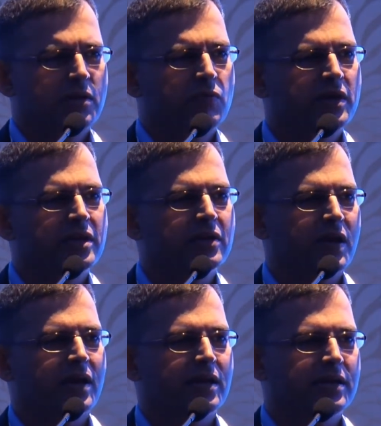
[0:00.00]
very
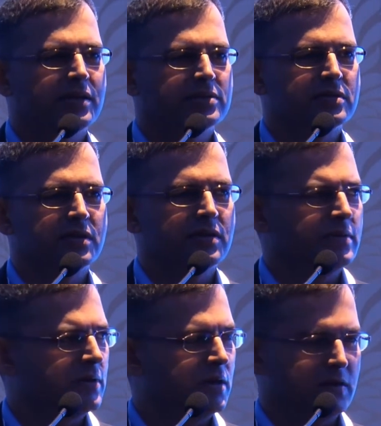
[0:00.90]
rarely does a
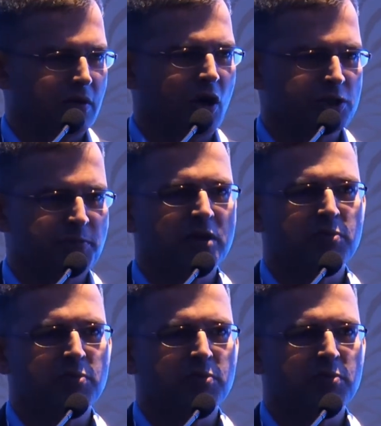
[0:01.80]
hospital